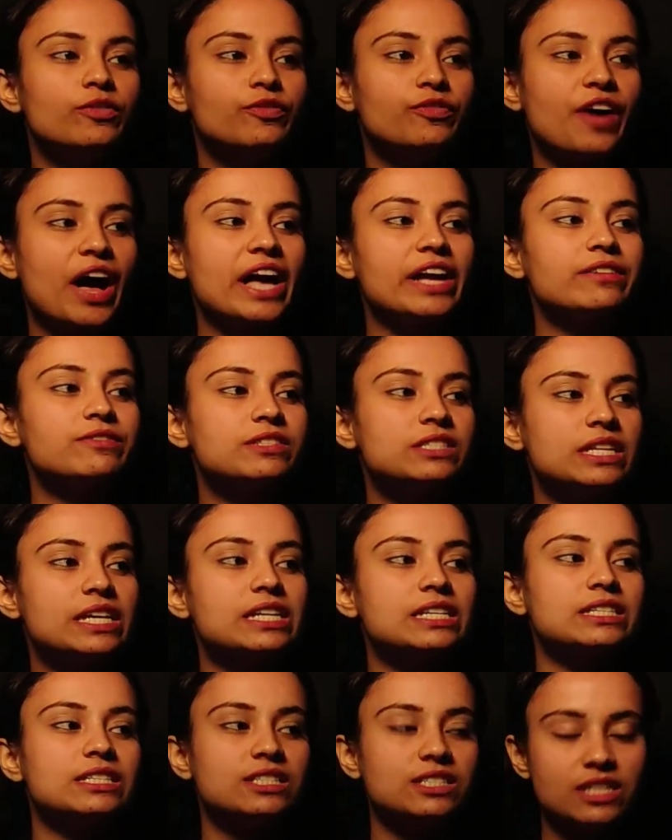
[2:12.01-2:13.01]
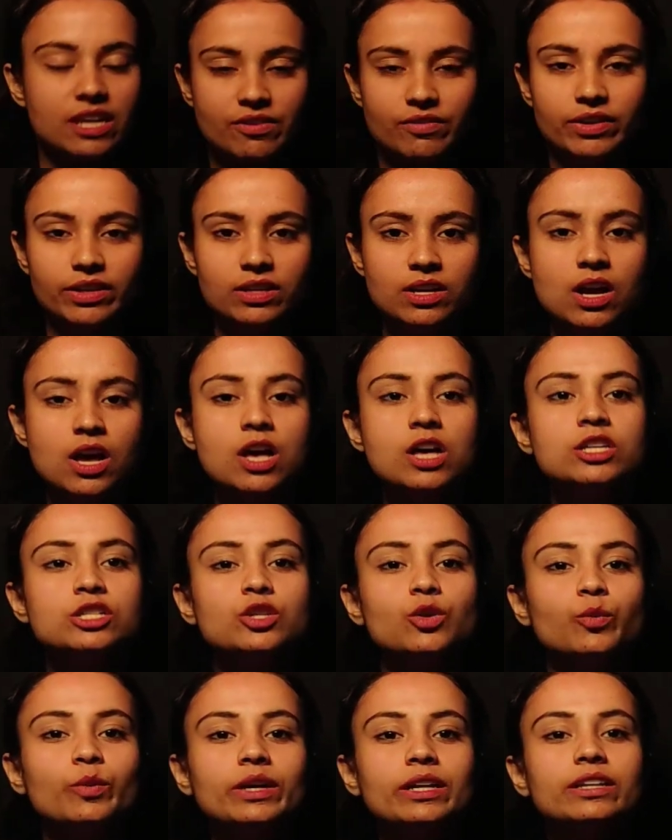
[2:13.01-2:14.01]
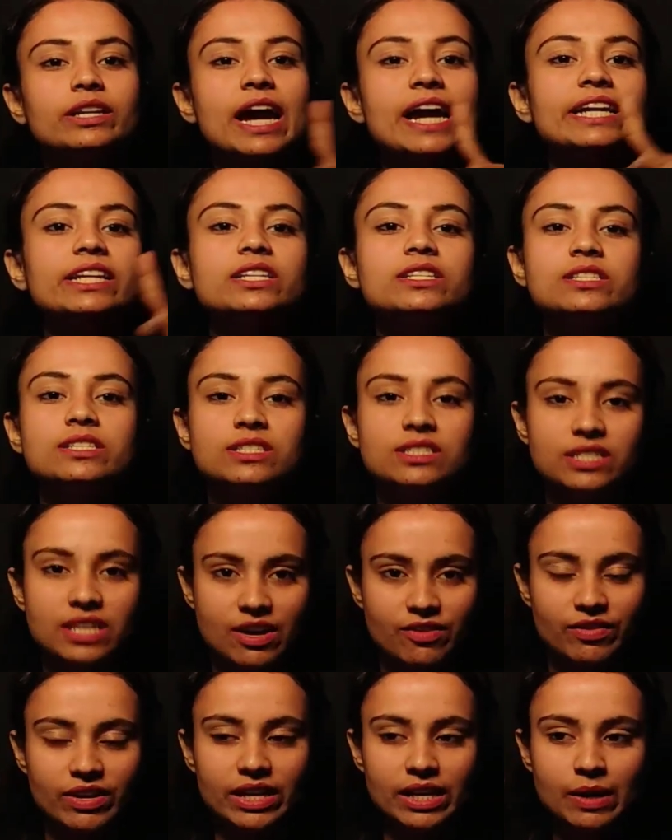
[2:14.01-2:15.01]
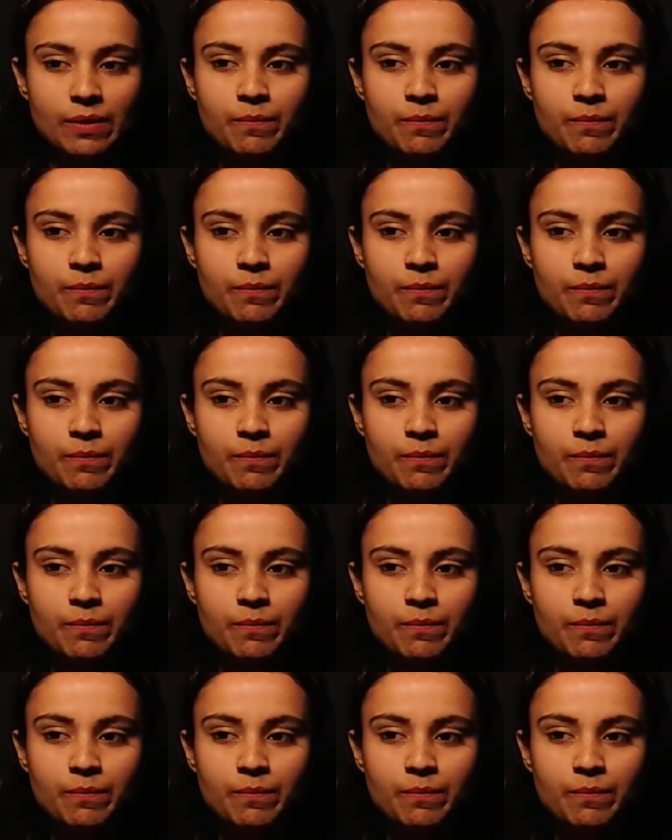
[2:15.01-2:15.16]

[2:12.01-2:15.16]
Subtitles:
5, 6, 7. So we'll write 7